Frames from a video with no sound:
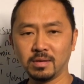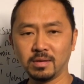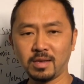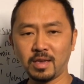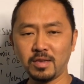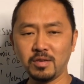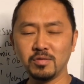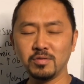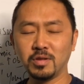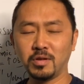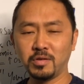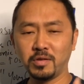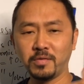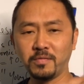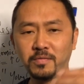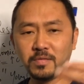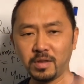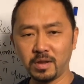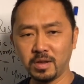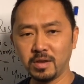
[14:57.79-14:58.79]
Can you load a
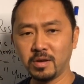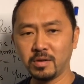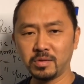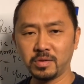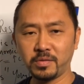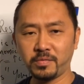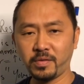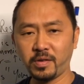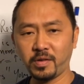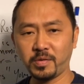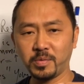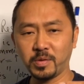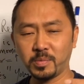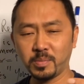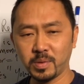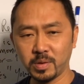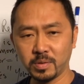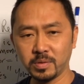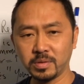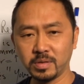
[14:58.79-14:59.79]
video to Facebook
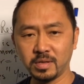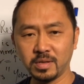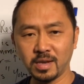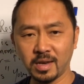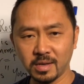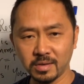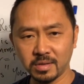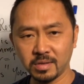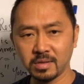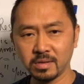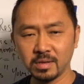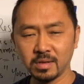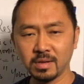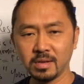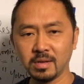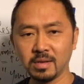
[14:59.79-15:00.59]
post? Yes.